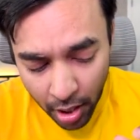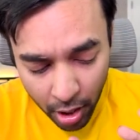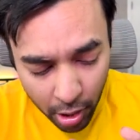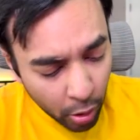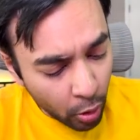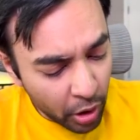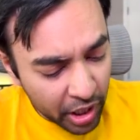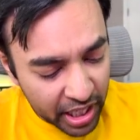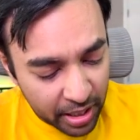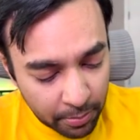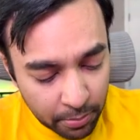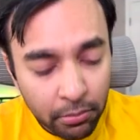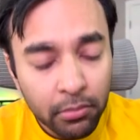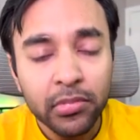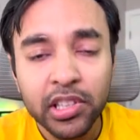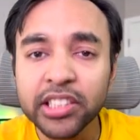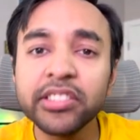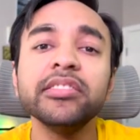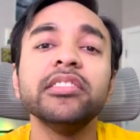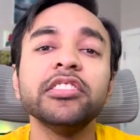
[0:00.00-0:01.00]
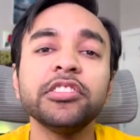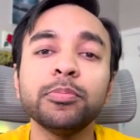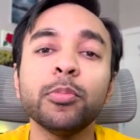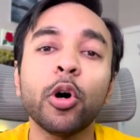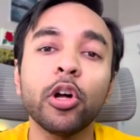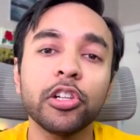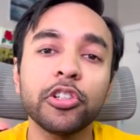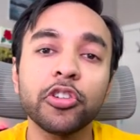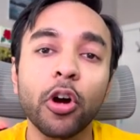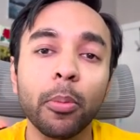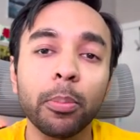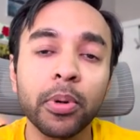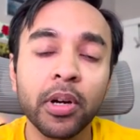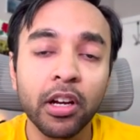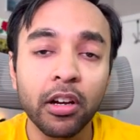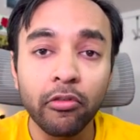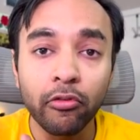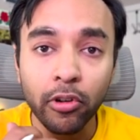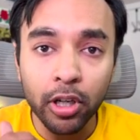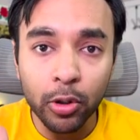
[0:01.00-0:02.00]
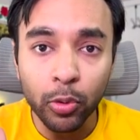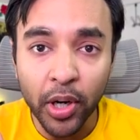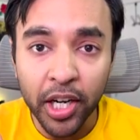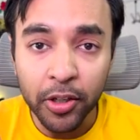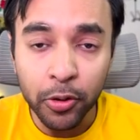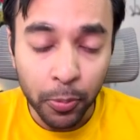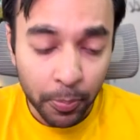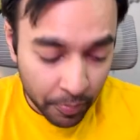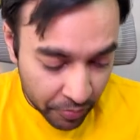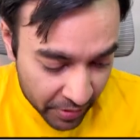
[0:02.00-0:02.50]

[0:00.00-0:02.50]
Okay, this is a small shop. What do I do?